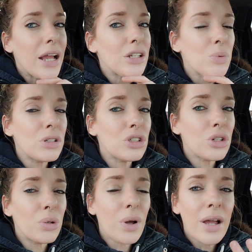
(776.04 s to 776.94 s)
I just wanted to
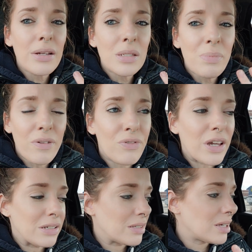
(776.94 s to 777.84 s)
show you guys my
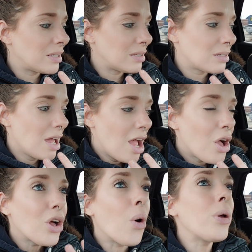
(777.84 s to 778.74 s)
face. It's
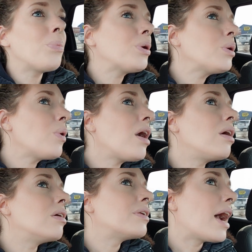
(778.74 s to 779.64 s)
going pretty
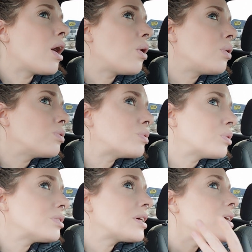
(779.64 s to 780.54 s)
well. Now, the
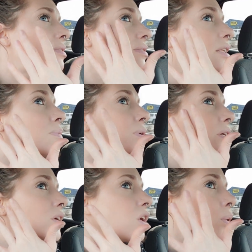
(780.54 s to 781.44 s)
real test is gonna
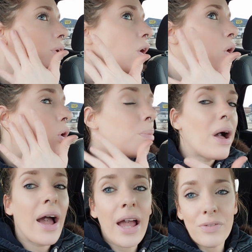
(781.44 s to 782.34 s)
be going home.
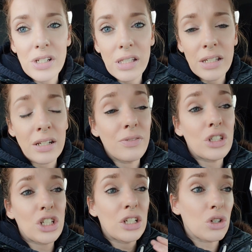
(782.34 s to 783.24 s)
I have to clean, I have to
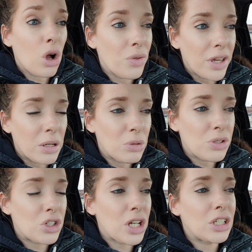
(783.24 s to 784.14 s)
change all the animals, I
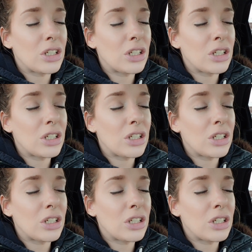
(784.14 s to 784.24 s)
have